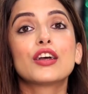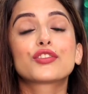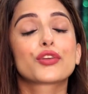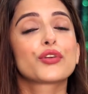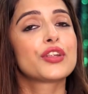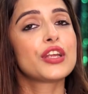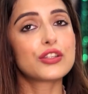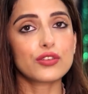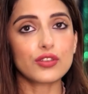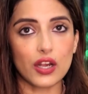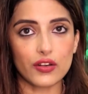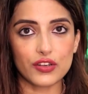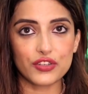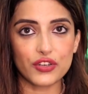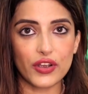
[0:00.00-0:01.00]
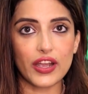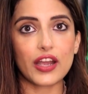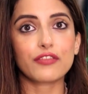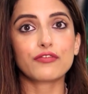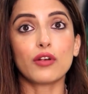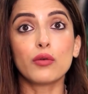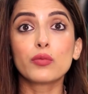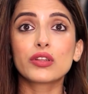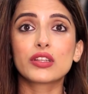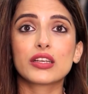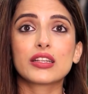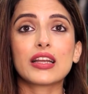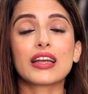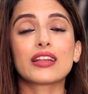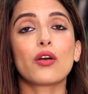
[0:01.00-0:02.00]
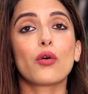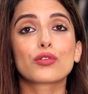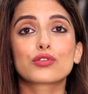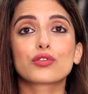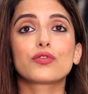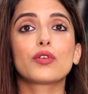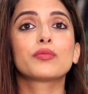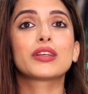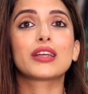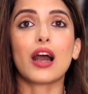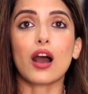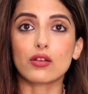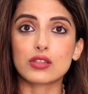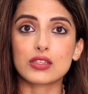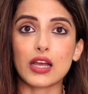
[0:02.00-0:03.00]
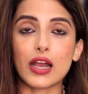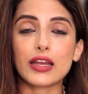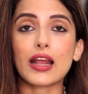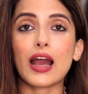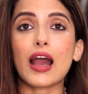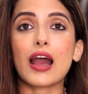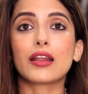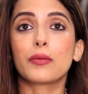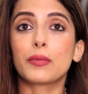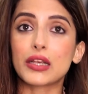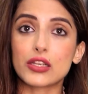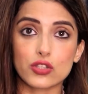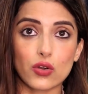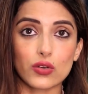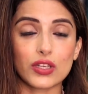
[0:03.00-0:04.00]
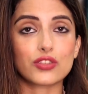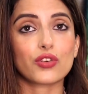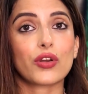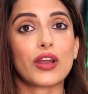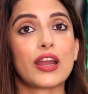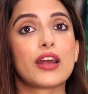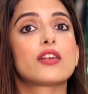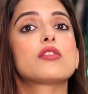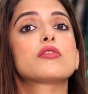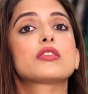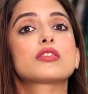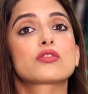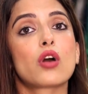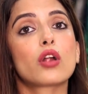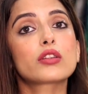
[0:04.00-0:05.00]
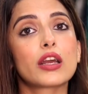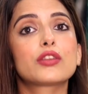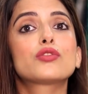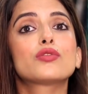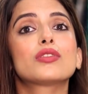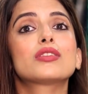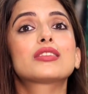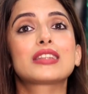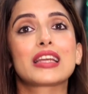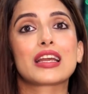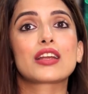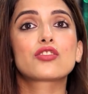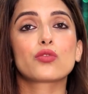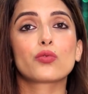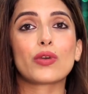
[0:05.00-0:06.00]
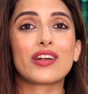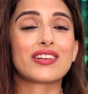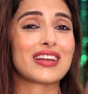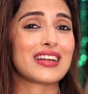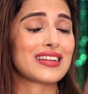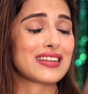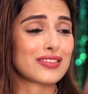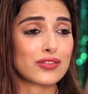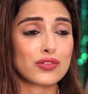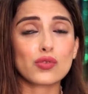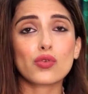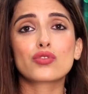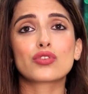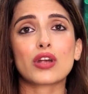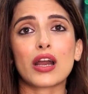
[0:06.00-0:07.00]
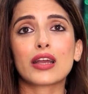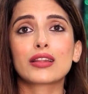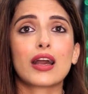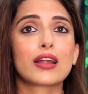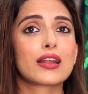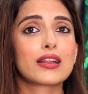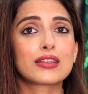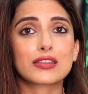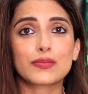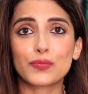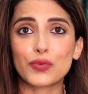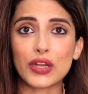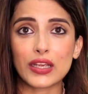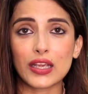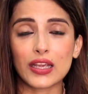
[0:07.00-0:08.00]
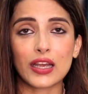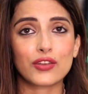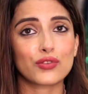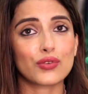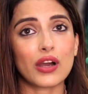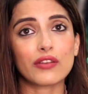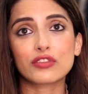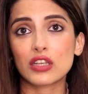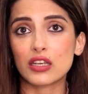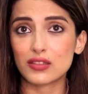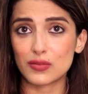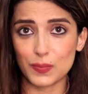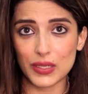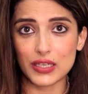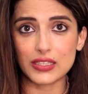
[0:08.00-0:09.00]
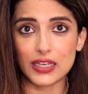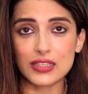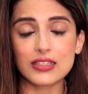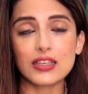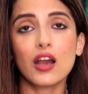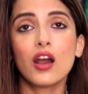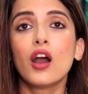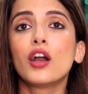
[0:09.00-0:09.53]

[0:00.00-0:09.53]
So you need to nourish your hair from within and also from the outside, and make sure that your hair does not get to a stage where it is so dry that it is breaking and you have split ends.